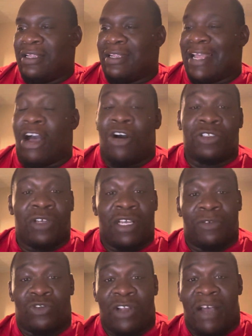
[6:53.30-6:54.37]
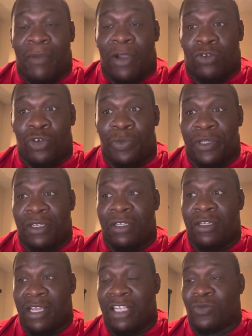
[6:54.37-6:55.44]
that also helps drive my grouping
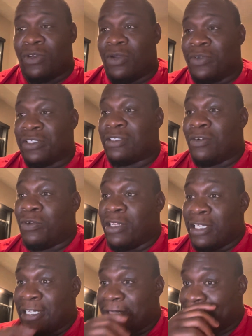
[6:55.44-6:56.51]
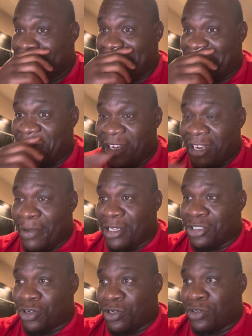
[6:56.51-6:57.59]
as well, which is a really good thing that I find about
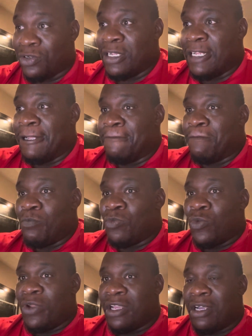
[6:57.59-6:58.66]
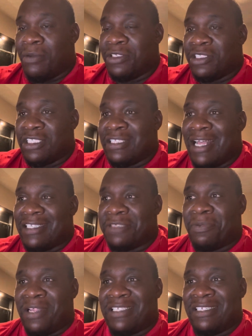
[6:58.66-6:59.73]
this article when it comes to just not
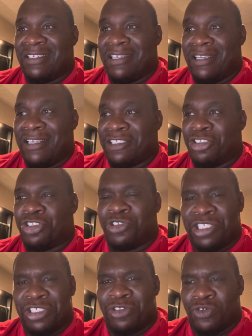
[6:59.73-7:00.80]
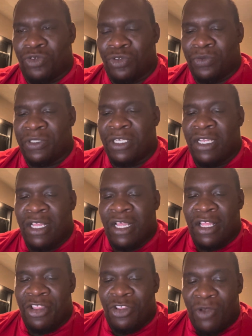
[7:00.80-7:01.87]
just placing kids in the traditional groups.
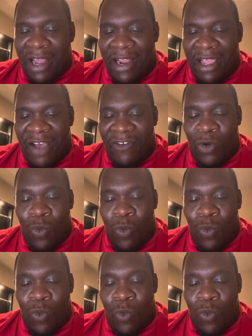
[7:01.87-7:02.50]
You got to have a